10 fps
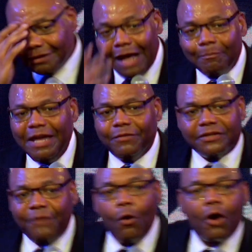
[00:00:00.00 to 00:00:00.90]
Dr. Beaver's
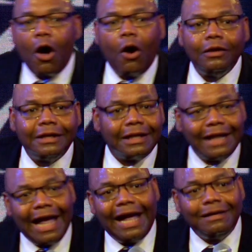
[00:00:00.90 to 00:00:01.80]
folk all in
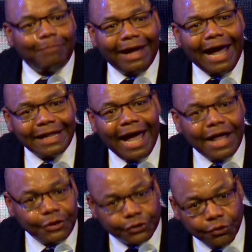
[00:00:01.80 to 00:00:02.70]
line, bad
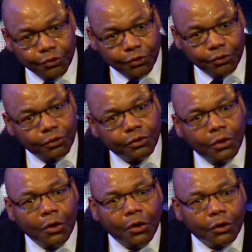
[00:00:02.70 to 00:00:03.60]
attitude,
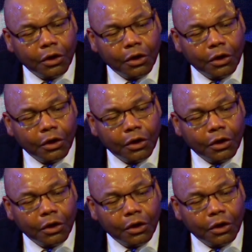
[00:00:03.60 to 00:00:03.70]
you